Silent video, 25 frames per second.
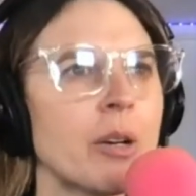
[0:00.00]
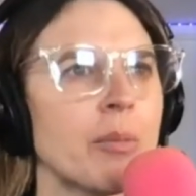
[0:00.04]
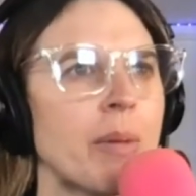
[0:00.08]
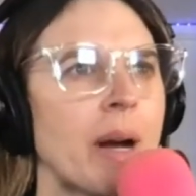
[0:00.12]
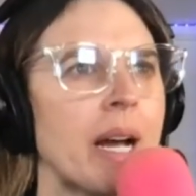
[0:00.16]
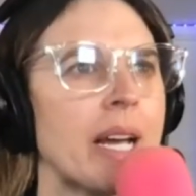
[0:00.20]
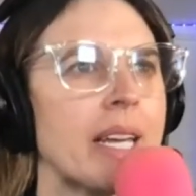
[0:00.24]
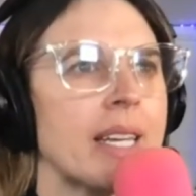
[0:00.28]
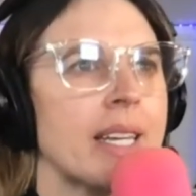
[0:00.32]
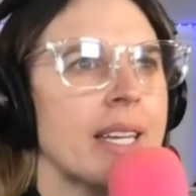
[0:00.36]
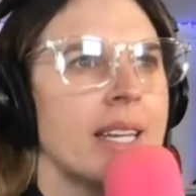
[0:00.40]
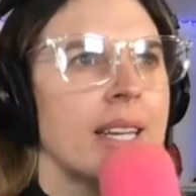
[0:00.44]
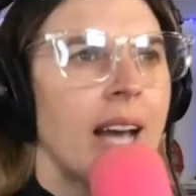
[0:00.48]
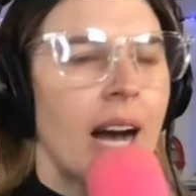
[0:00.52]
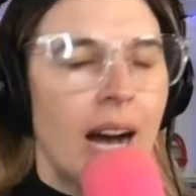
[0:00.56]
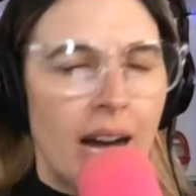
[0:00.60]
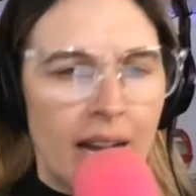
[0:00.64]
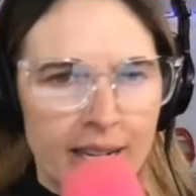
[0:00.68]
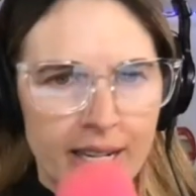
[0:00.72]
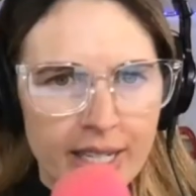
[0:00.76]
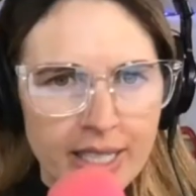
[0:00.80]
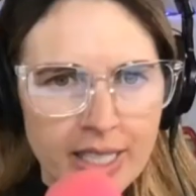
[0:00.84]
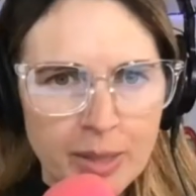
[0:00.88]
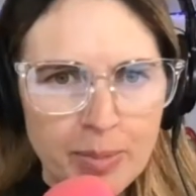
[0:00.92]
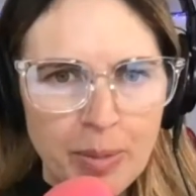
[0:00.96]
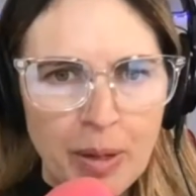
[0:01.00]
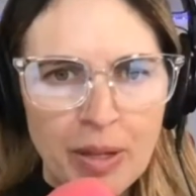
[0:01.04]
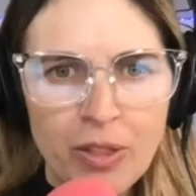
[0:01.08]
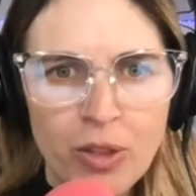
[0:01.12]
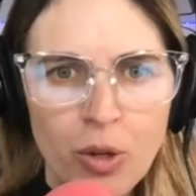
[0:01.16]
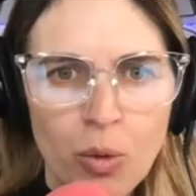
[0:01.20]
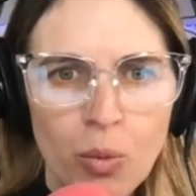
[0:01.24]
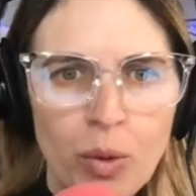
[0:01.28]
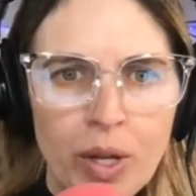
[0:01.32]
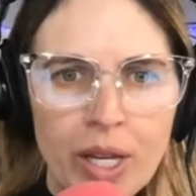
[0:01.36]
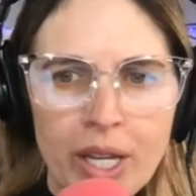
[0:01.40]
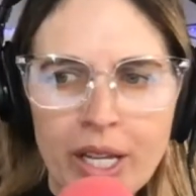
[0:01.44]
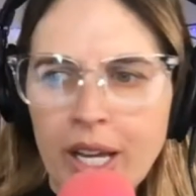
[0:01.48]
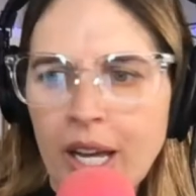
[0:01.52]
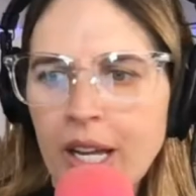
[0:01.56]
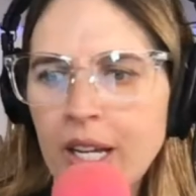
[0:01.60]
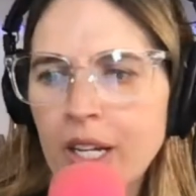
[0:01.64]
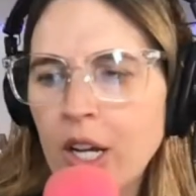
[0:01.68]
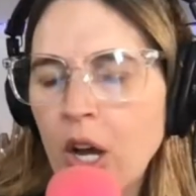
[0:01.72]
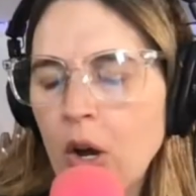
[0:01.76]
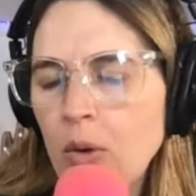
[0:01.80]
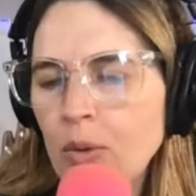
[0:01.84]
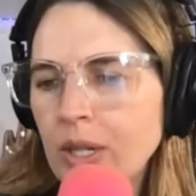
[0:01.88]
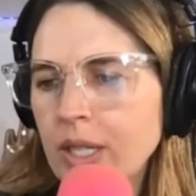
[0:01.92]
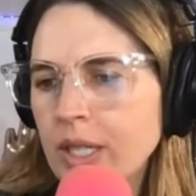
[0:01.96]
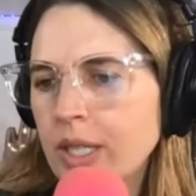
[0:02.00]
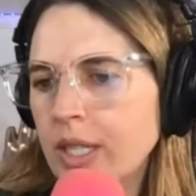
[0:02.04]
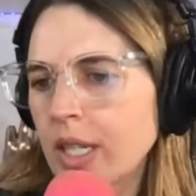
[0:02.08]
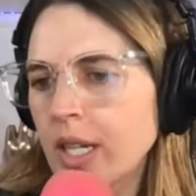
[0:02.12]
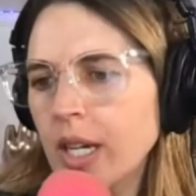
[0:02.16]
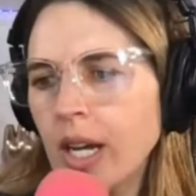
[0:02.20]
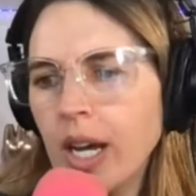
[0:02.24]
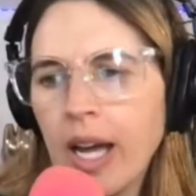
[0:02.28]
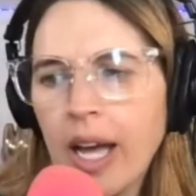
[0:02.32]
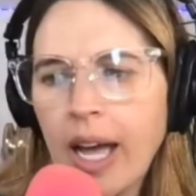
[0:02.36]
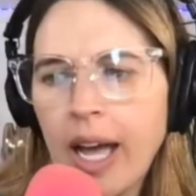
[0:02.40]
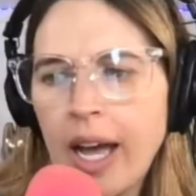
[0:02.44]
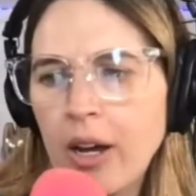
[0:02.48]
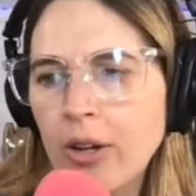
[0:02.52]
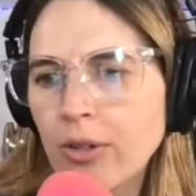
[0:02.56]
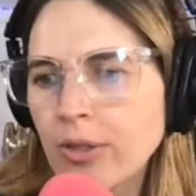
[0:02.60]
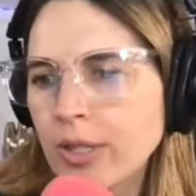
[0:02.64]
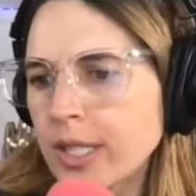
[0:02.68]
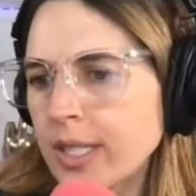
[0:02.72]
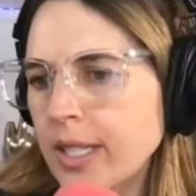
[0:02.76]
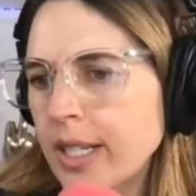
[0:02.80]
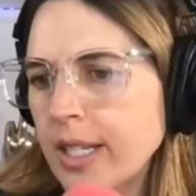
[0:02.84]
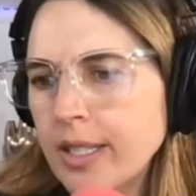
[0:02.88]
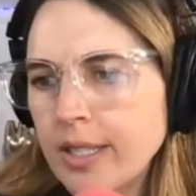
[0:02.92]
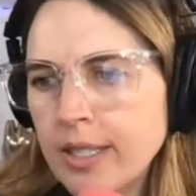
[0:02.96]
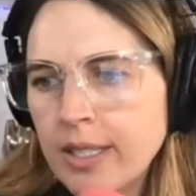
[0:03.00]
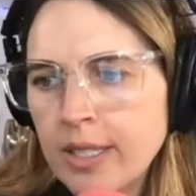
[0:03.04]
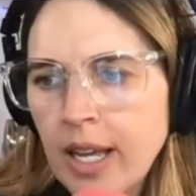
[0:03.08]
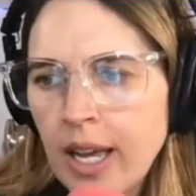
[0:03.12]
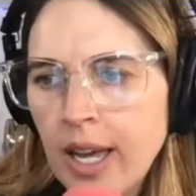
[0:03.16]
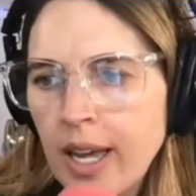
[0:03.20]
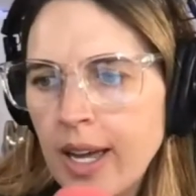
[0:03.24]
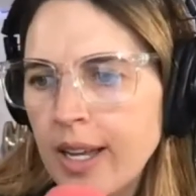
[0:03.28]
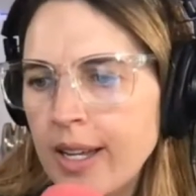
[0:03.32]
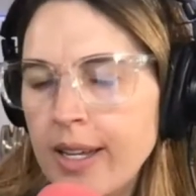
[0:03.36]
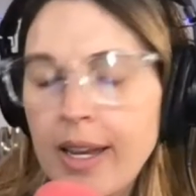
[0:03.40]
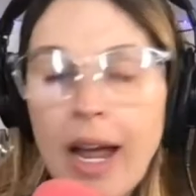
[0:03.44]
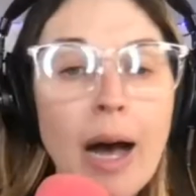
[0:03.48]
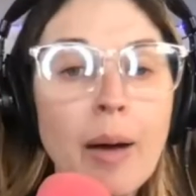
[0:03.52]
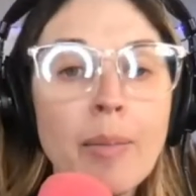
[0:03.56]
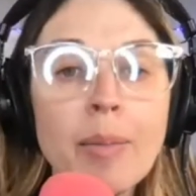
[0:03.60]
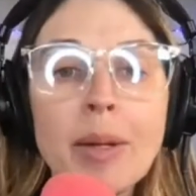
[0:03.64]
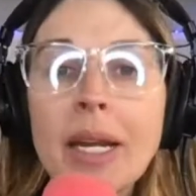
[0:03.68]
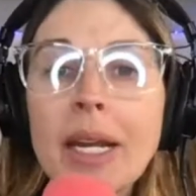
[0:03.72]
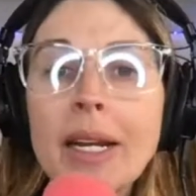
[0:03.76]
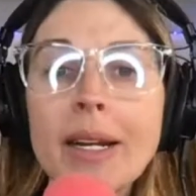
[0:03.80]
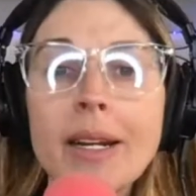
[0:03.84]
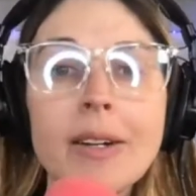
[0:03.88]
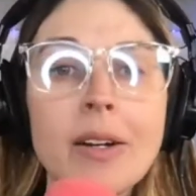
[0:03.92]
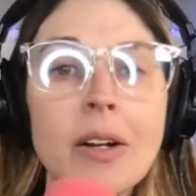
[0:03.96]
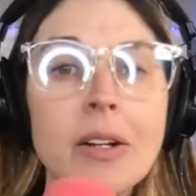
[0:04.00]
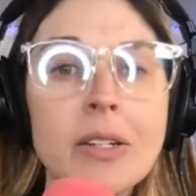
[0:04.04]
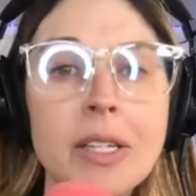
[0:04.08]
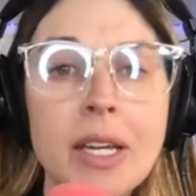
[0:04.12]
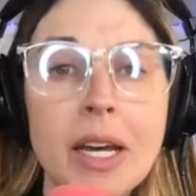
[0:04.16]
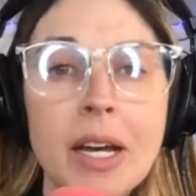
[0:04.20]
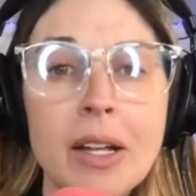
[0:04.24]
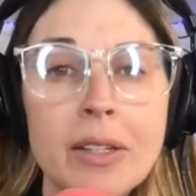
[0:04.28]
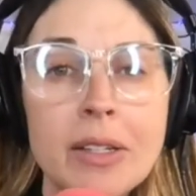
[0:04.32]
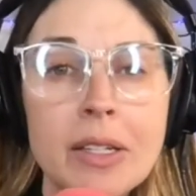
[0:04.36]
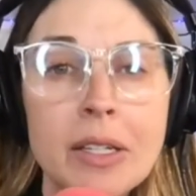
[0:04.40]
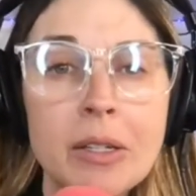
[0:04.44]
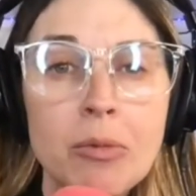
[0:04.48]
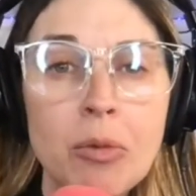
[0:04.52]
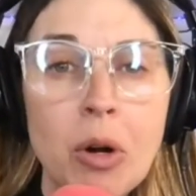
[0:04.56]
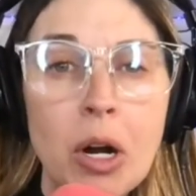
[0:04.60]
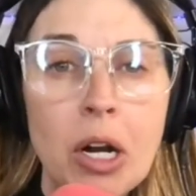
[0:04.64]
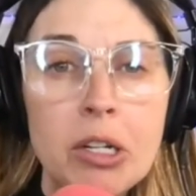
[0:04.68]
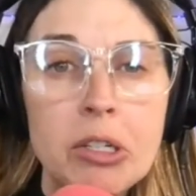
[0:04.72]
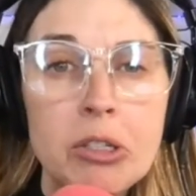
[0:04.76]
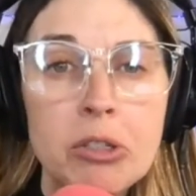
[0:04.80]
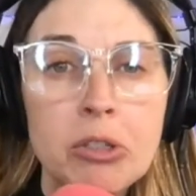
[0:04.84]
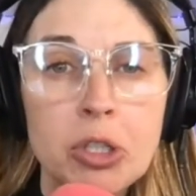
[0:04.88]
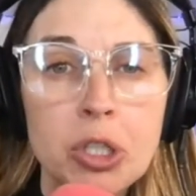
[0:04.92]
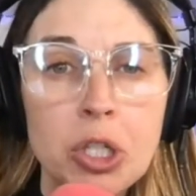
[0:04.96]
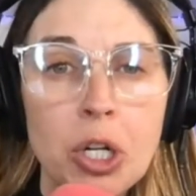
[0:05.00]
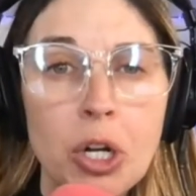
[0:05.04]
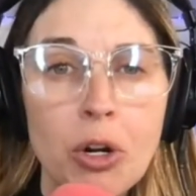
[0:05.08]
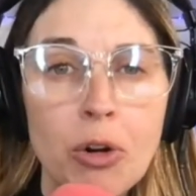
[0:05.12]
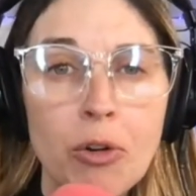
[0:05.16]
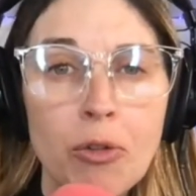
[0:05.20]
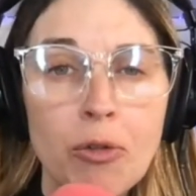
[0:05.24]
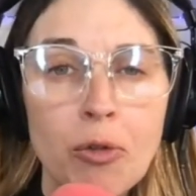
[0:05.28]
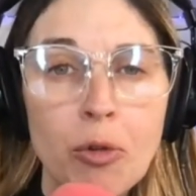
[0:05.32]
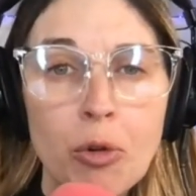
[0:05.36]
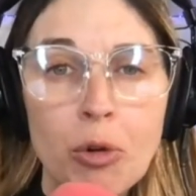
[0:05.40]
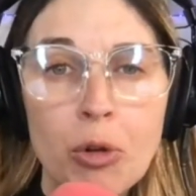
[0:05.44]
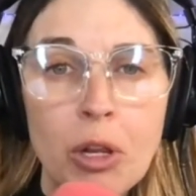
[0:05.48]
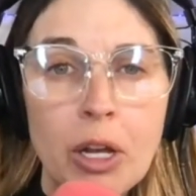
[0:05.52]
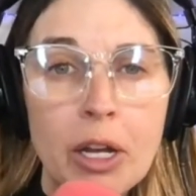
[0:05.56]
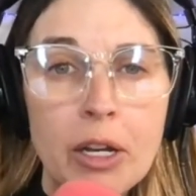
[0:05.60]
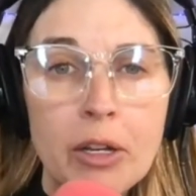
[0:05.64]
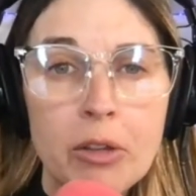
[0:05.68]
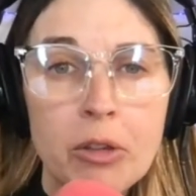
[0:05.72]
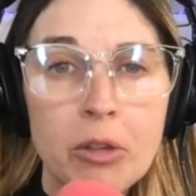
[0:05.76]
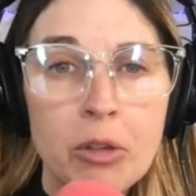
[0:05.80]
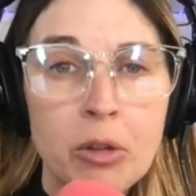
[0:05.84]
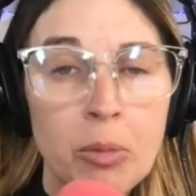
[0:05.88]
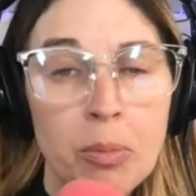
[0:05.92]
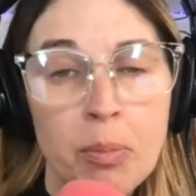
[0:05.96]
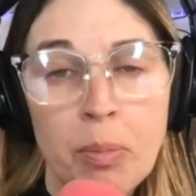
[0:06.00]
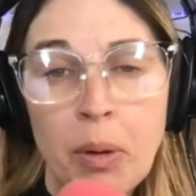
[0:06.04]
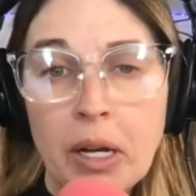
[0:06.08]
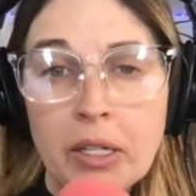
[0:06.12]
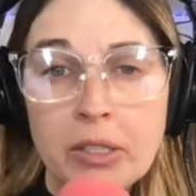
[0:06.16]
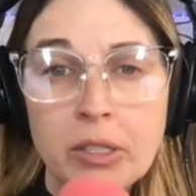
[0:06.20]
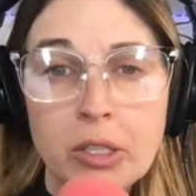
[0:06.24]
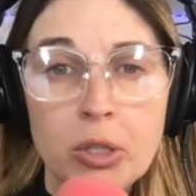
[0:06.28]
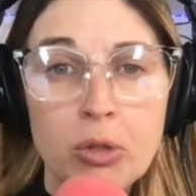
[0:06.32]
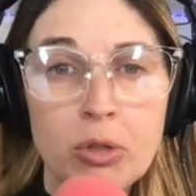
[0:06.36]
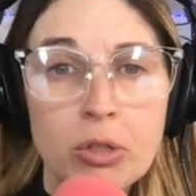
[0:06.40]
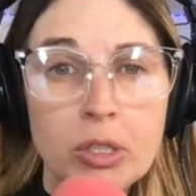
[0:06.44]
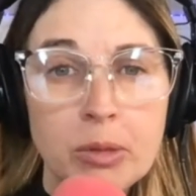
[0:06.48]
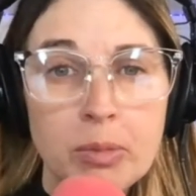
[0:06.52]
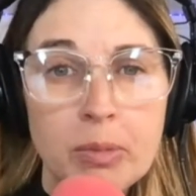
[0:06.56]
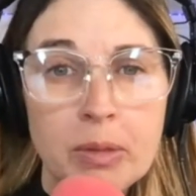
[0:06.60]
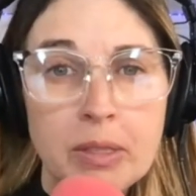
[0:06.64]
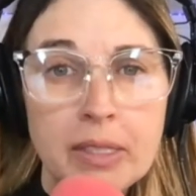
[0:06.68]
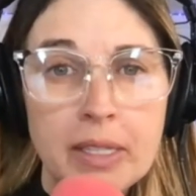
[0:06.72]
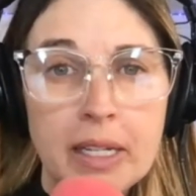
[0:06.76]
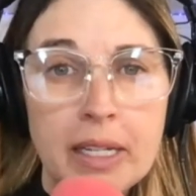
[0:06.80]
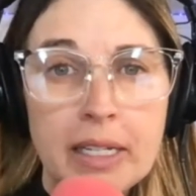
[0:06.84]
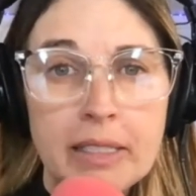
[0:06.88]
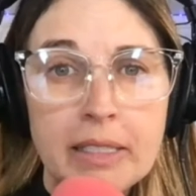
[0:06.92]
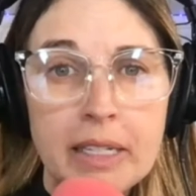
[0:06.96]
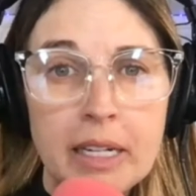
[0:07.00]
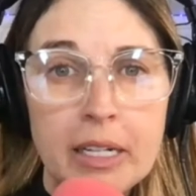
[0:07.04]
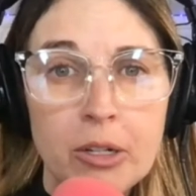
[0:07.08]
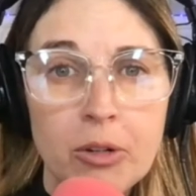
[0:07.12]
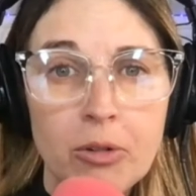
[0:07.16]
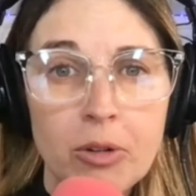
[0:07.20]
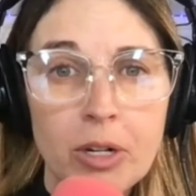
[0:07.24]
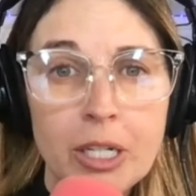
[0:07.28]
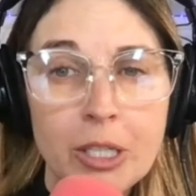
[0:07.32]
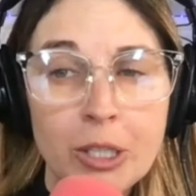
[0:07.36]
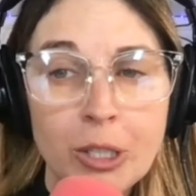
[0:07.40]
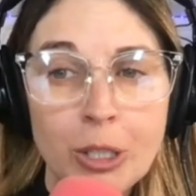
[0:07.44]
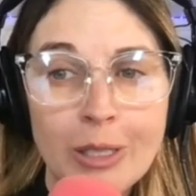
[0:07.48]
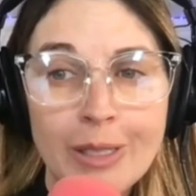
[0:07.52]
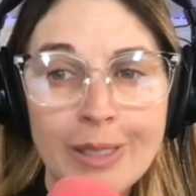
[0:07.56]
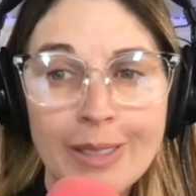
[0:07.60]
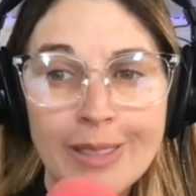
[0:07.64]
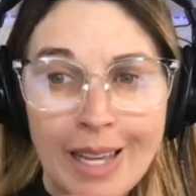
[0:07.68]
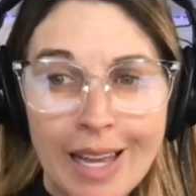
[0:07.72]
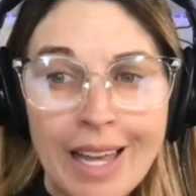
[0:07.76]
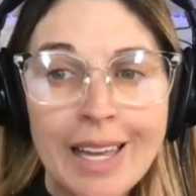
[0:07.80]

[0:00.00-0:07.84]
My God, I spent the weekend going to a house that's nominated on Kelly and Ryan's show for like the best Christmas light decorations.